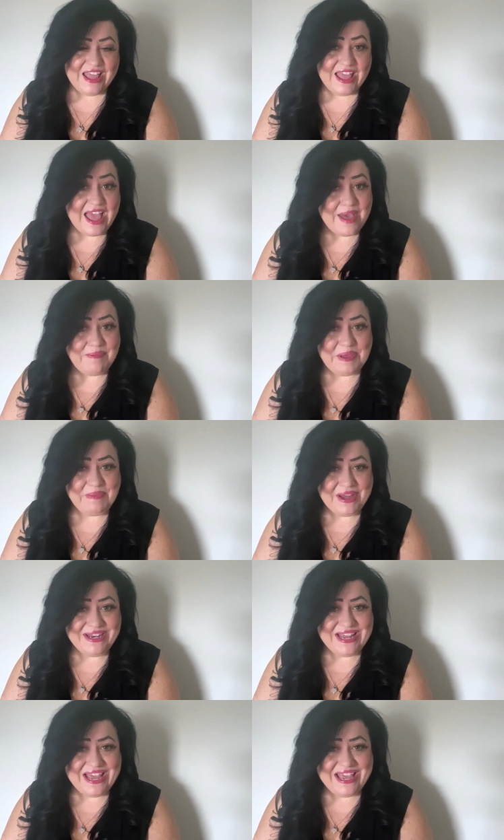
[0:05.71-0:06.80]
Happy
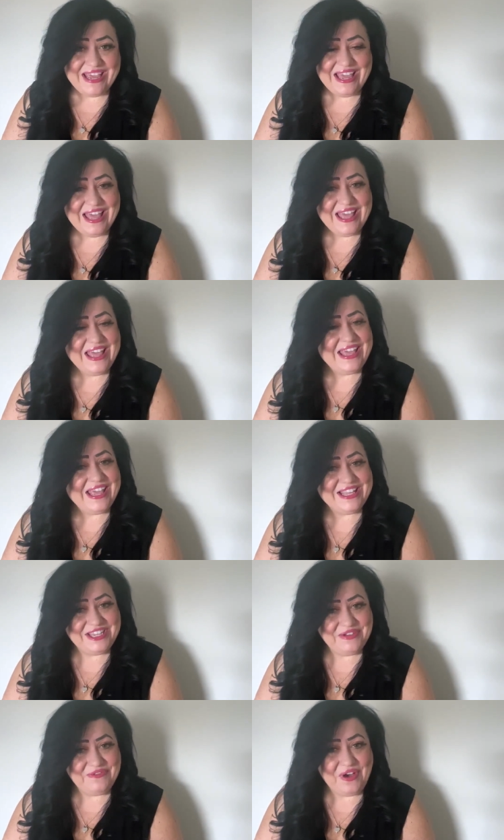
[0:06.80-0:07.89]
Monday!
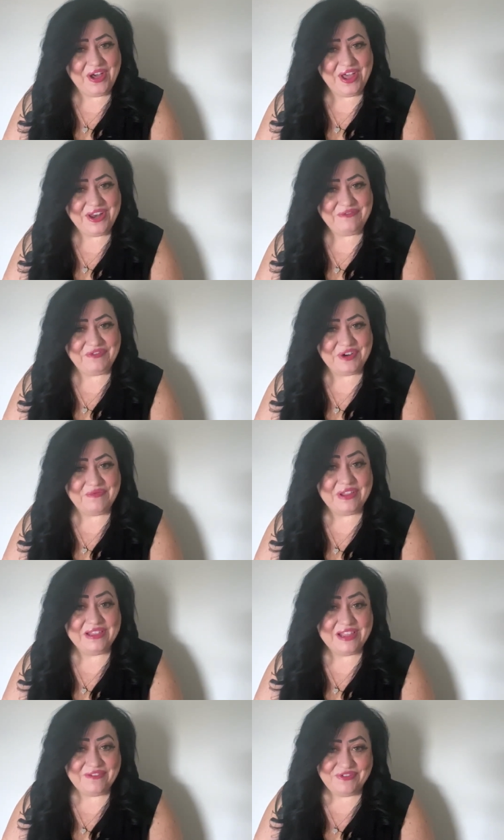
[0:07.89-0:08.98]
It's Yvonne from
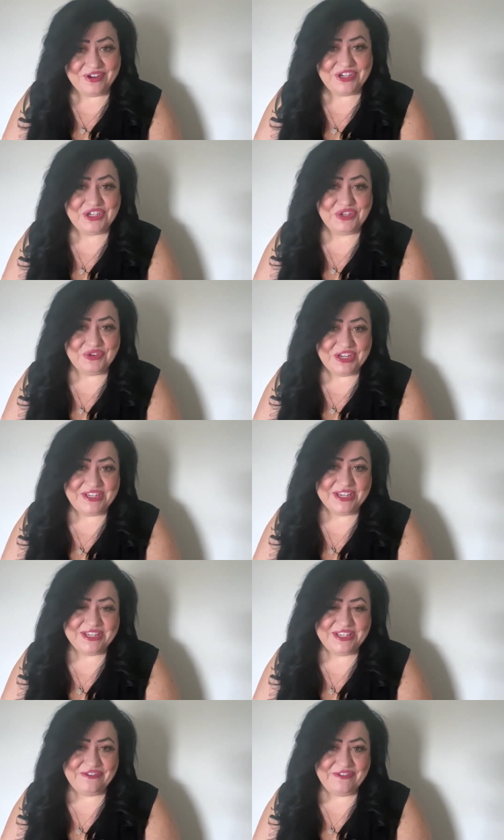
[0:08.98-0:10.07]
Leverage
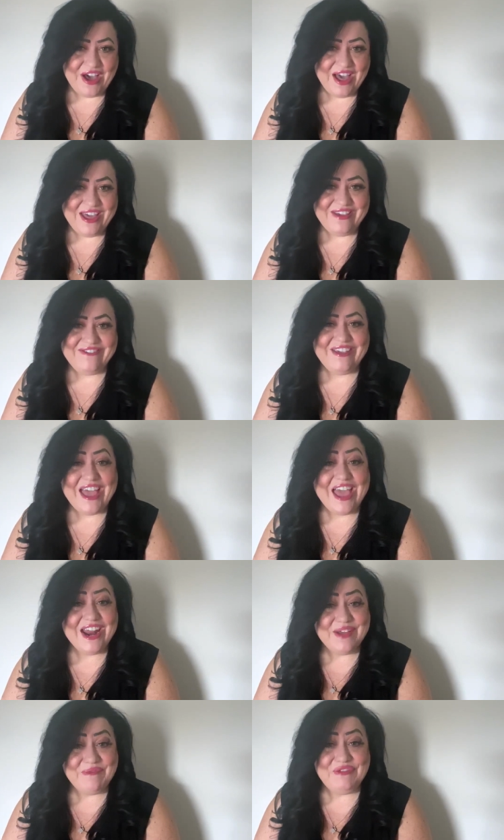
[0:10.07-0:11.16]
365, and
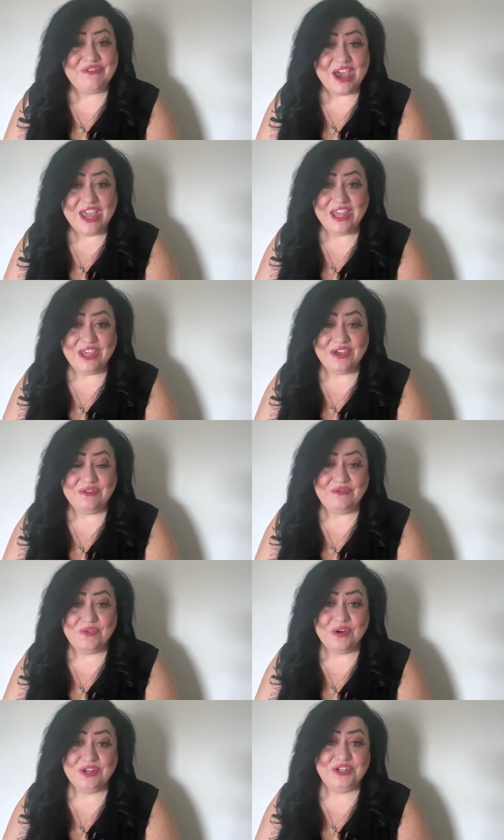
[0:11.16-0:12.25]
I'm inviting you
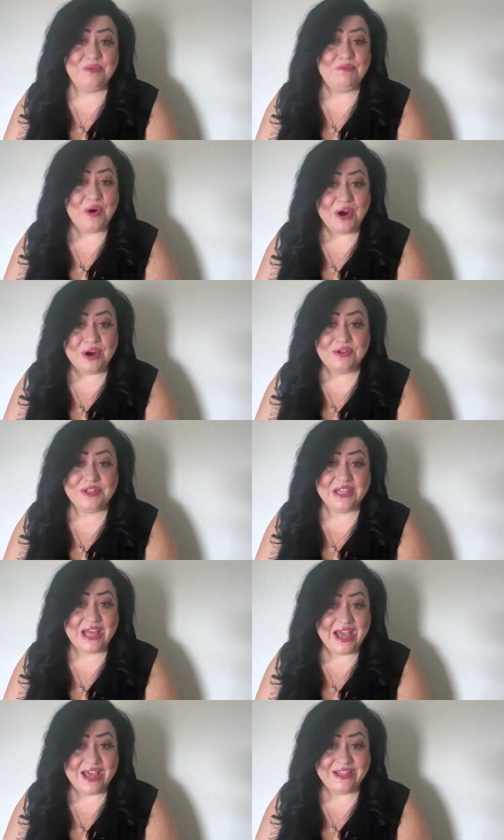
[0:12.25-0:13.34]
for tomorrow's
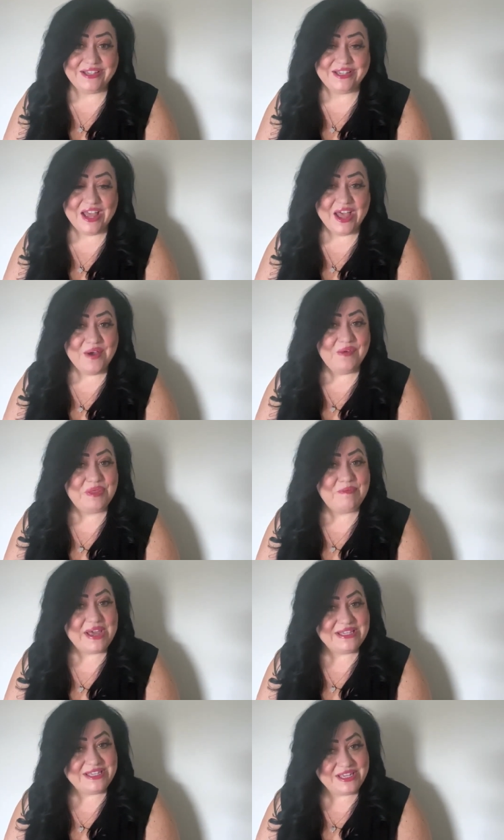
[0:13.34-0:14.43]
class with
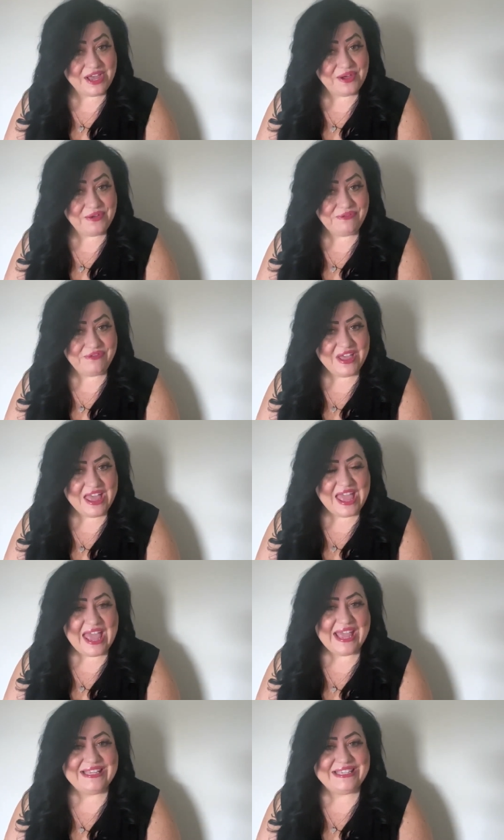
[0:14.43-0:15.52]
myself
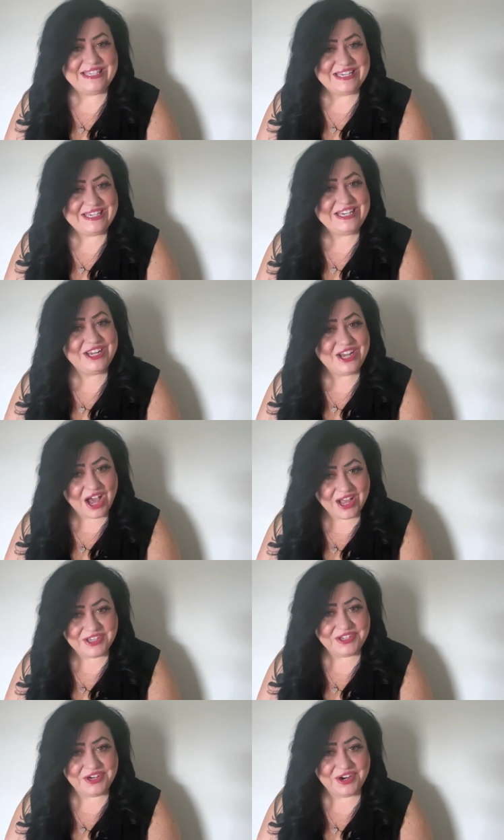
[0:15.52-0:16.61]
and Cindy
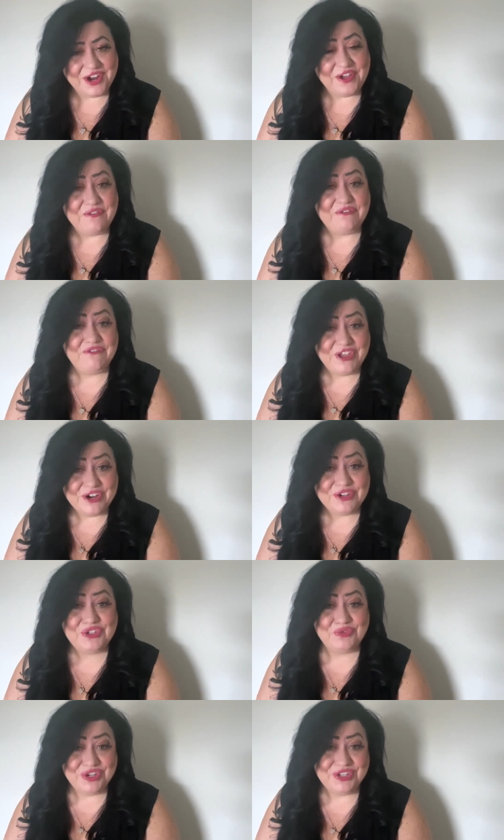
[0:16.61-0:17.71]
DeCoster of
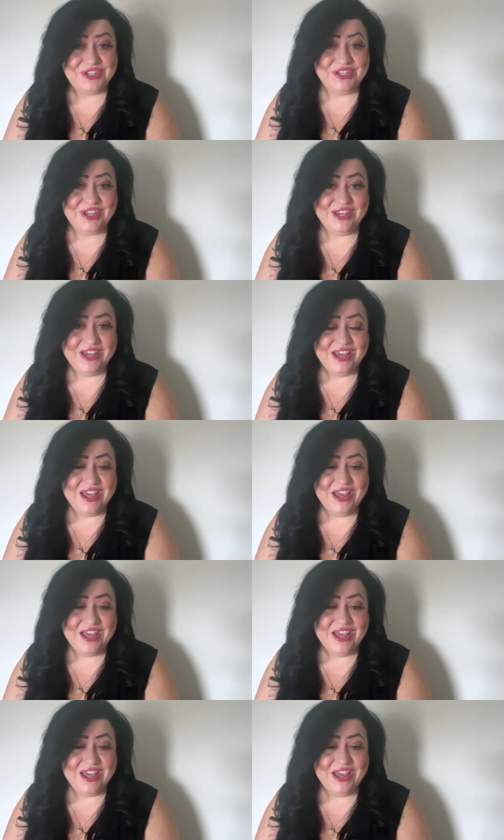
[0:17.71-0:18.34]
Fierce Realty.